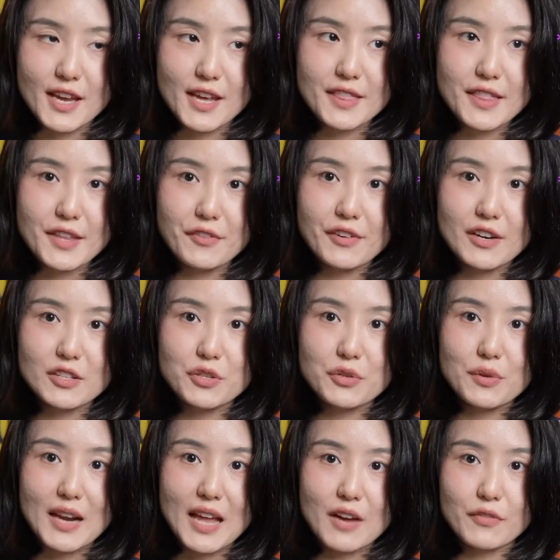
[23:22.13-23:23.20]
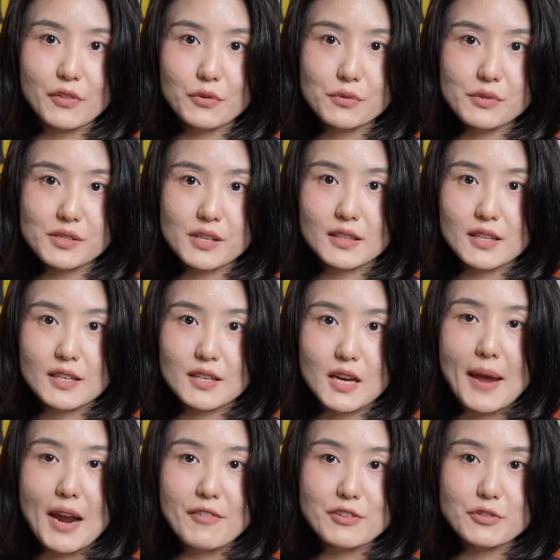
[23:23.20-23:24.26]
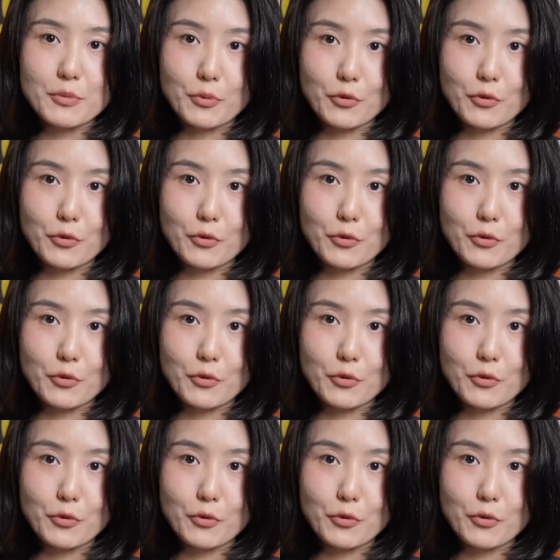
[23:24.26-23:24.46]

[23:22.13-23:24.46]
and there are 2 levels: the parents or